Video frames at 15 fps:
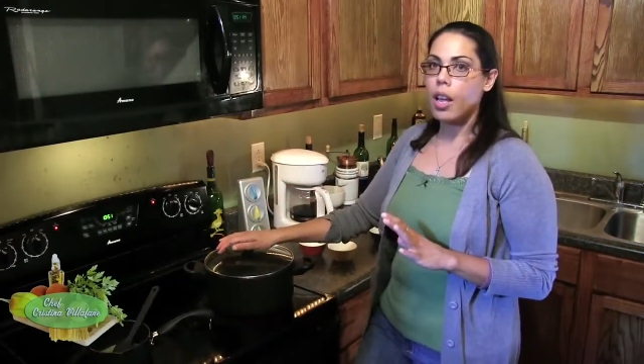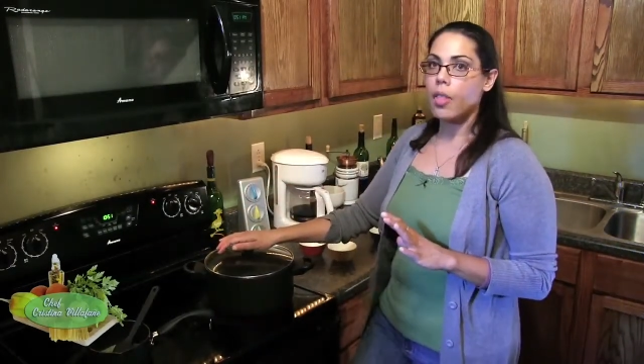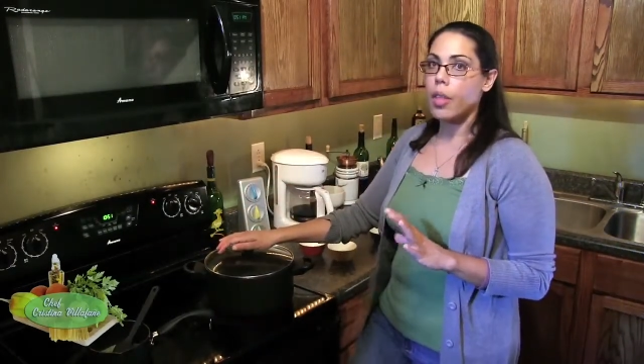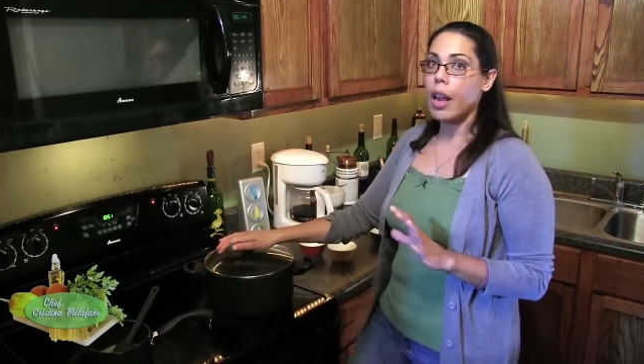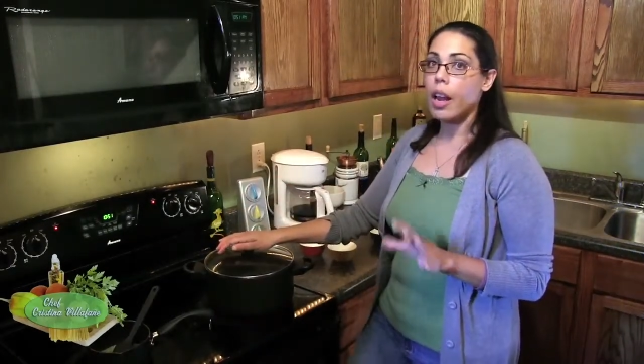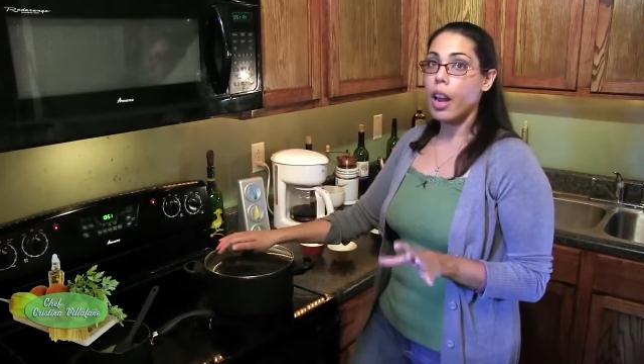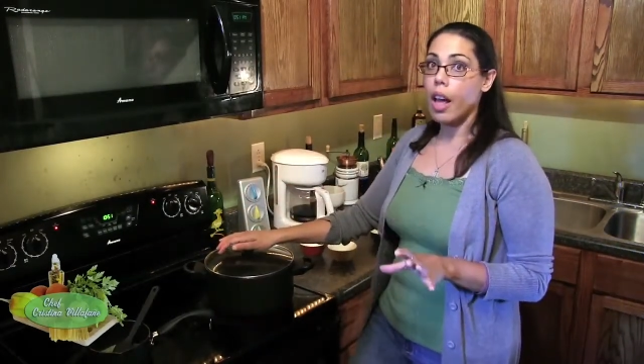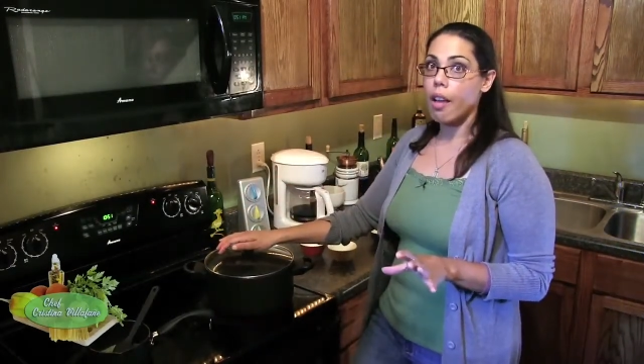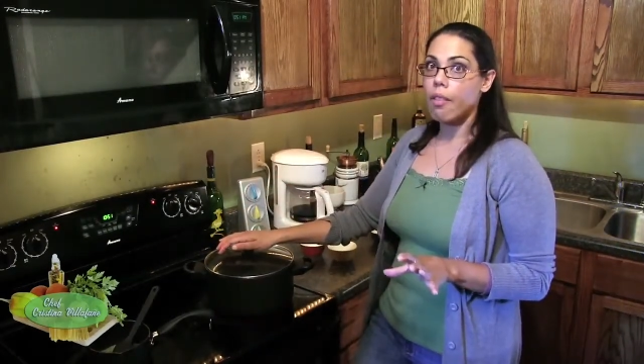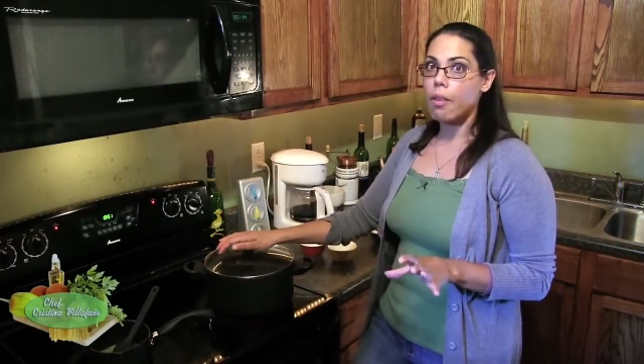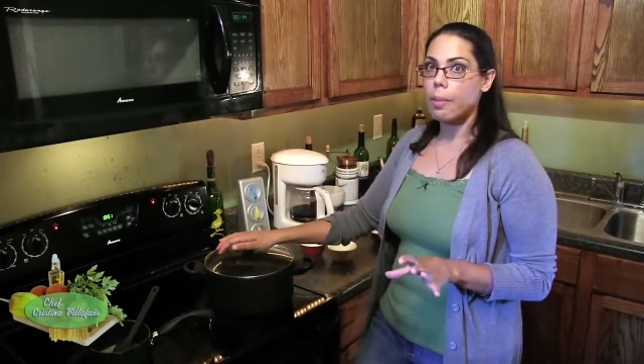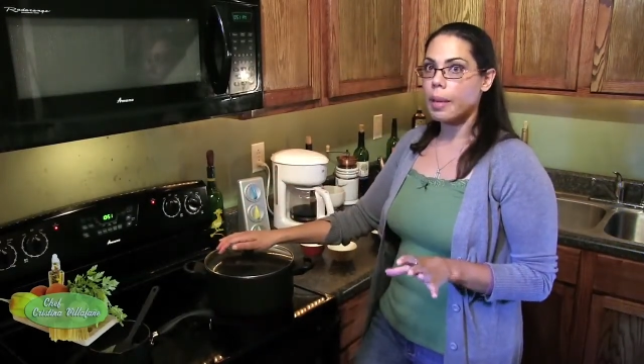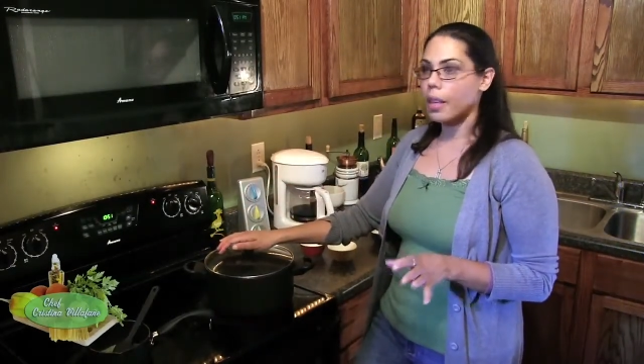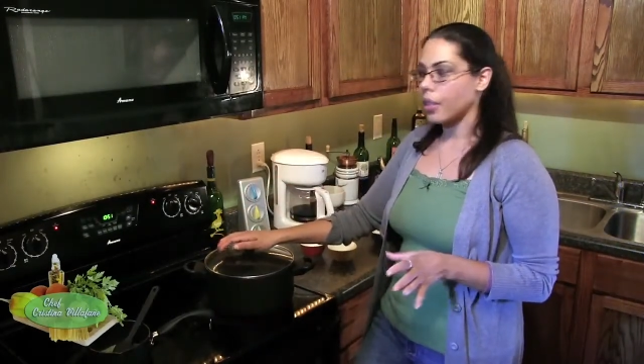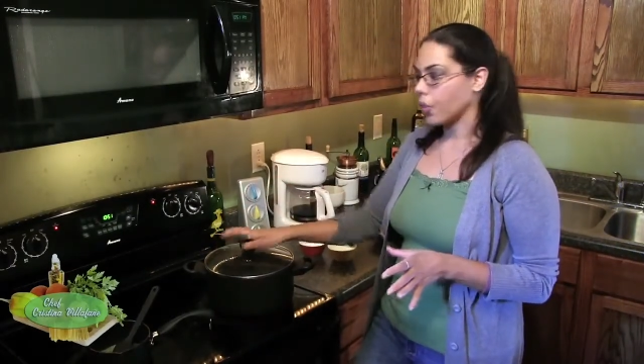they love
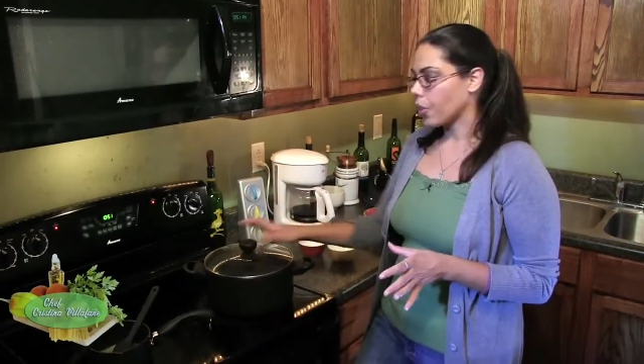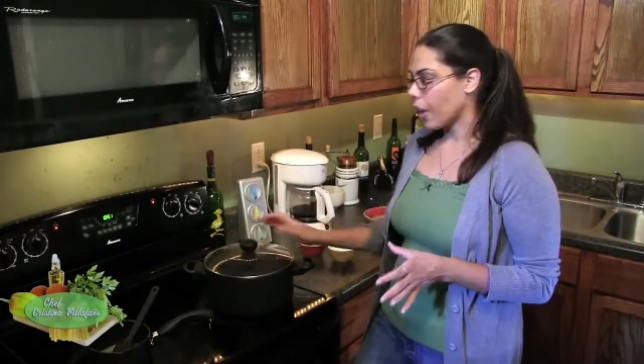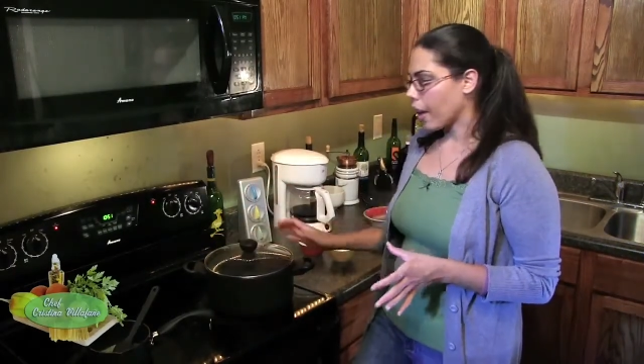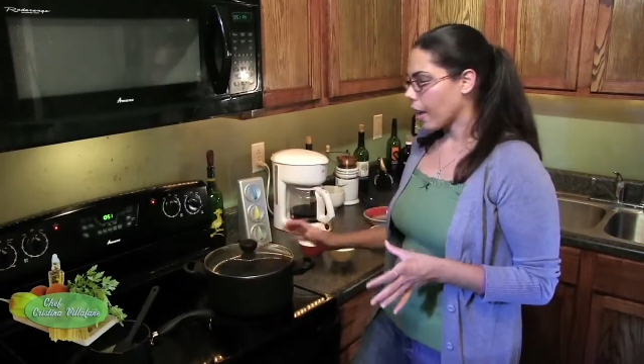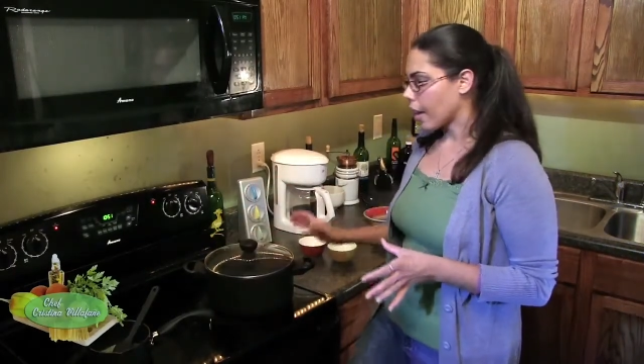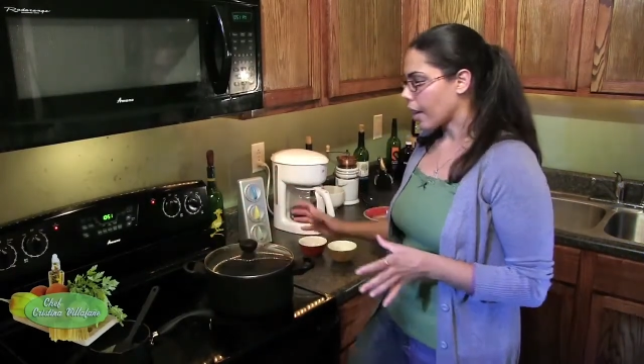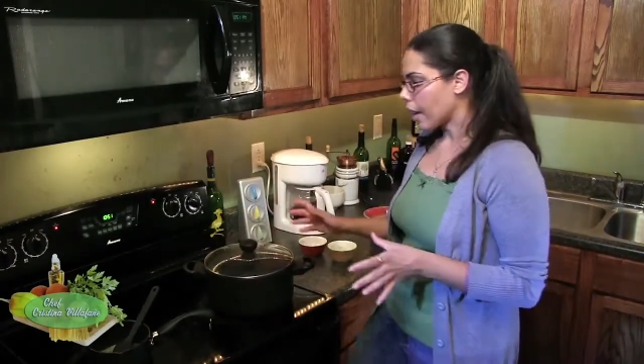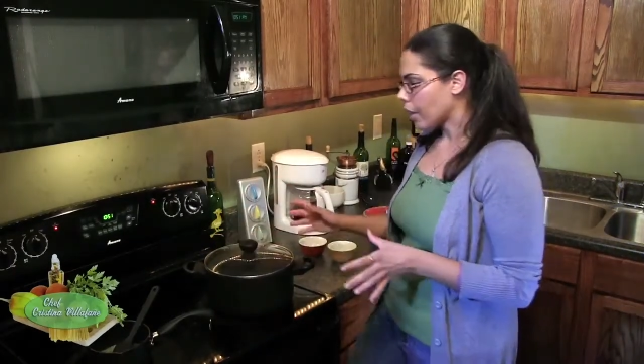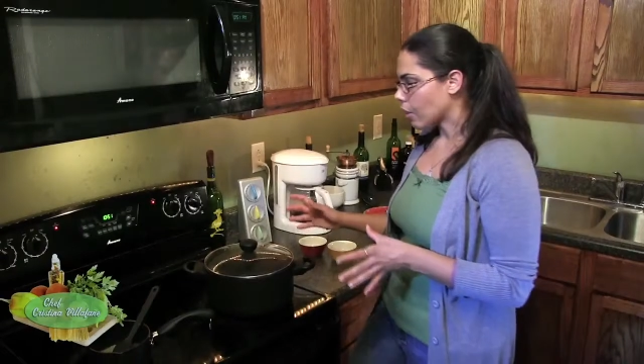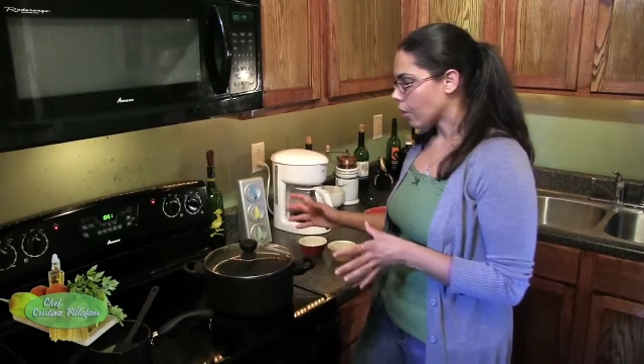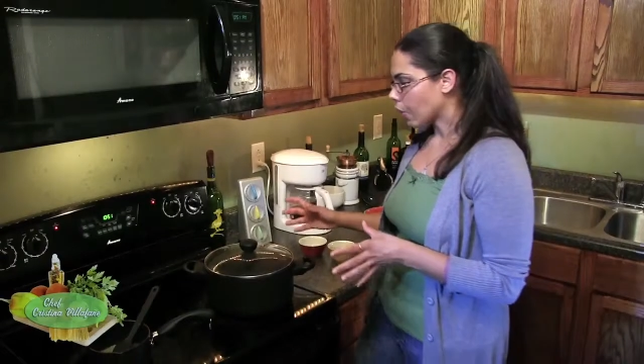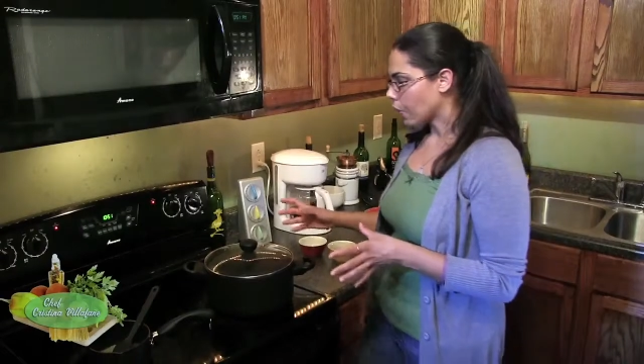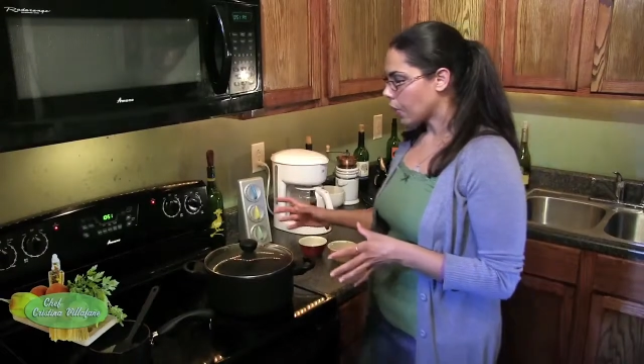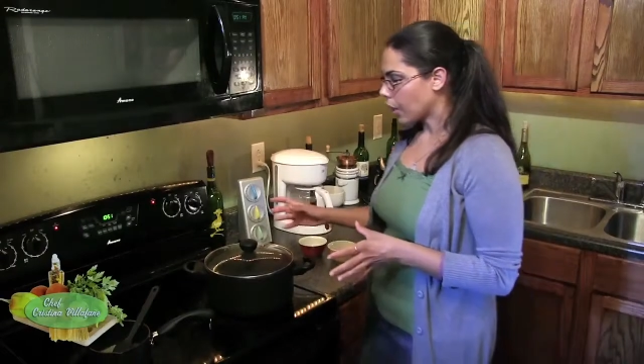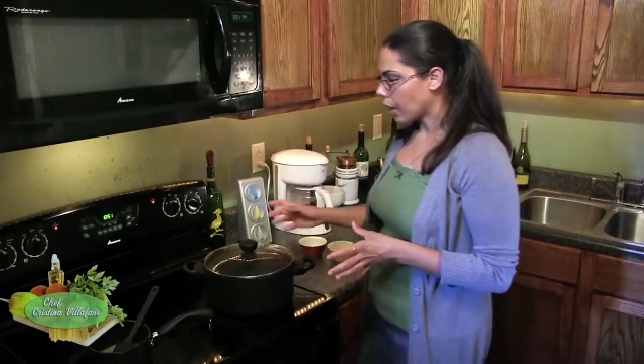it because they get to
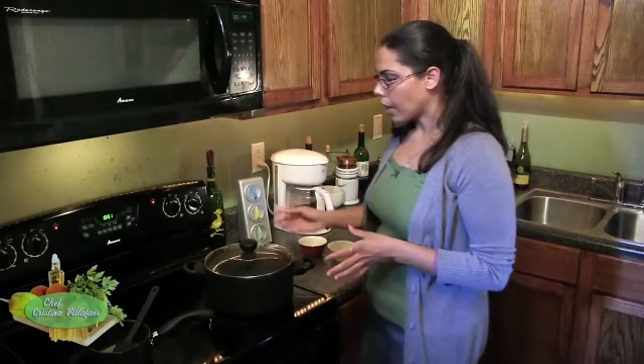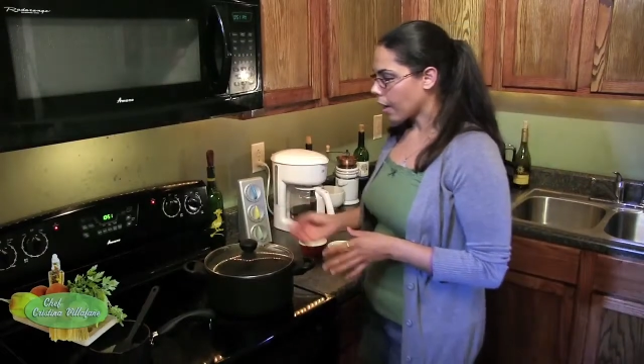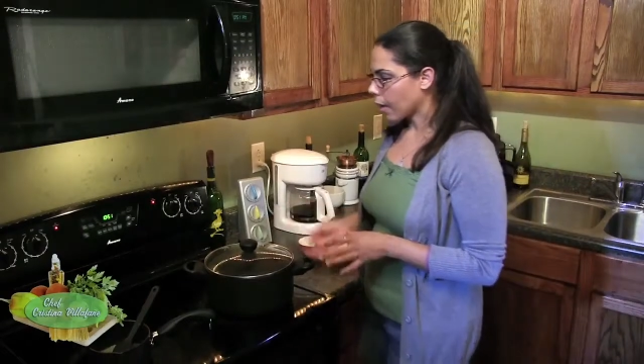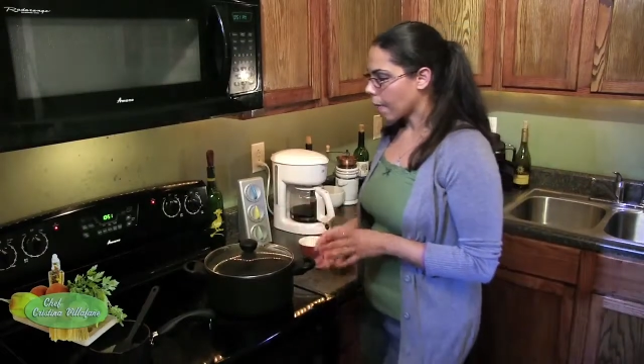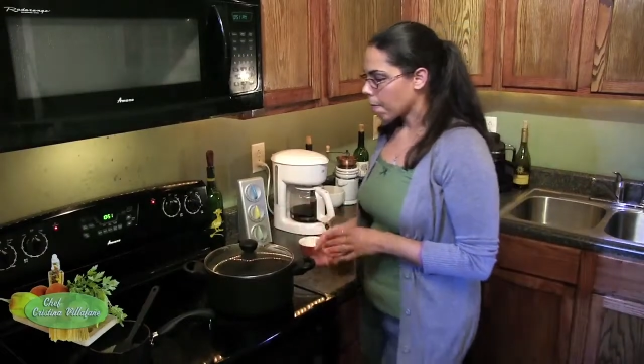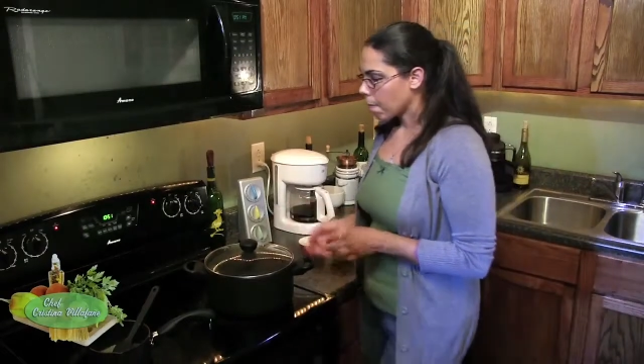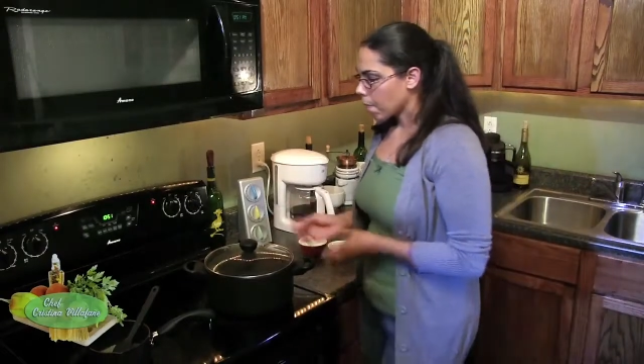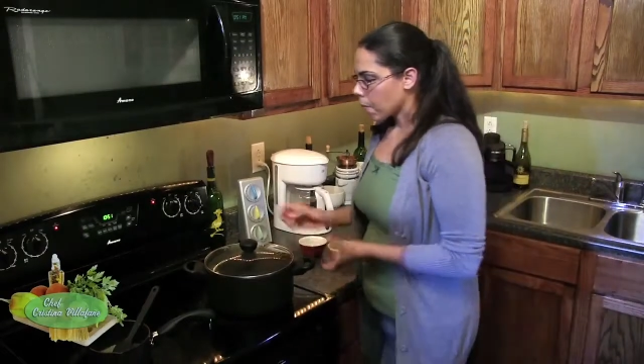see